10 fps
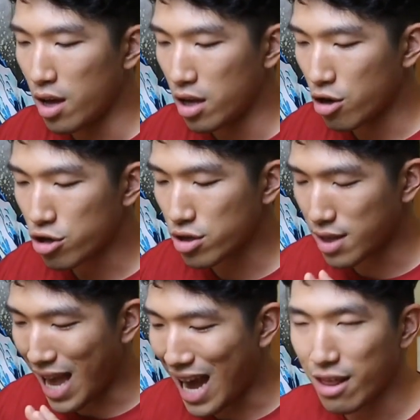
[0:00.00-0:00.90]
you're just
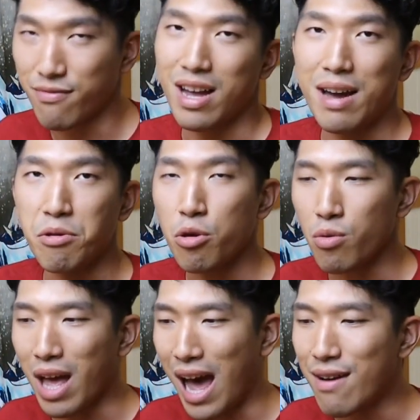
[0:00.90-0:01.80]
out of time. You
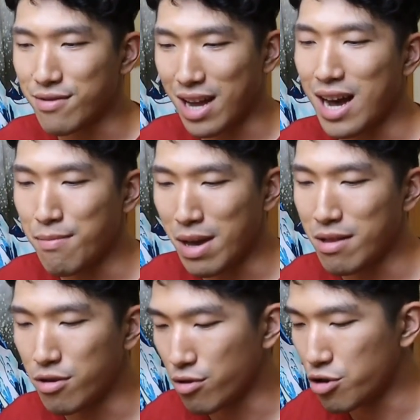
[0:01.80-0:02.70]
don't have time
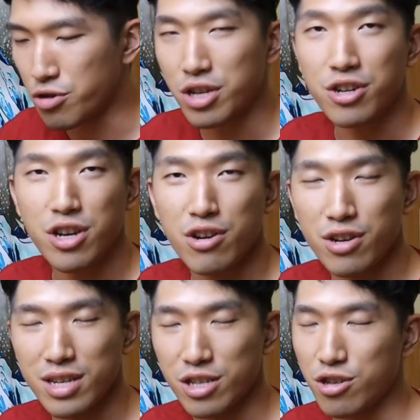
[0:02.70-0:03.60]
and junior year
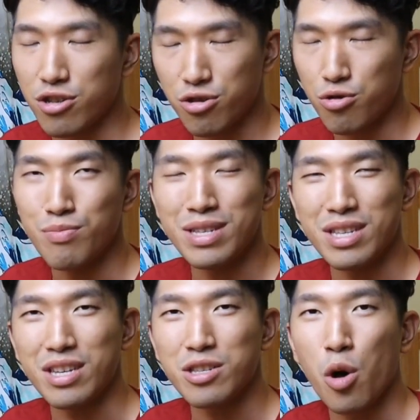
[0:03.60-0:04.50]
is just too
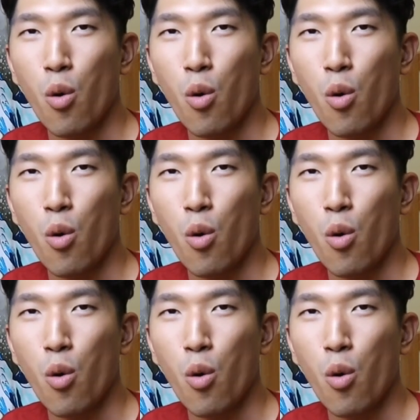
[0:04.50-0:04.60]
busy. So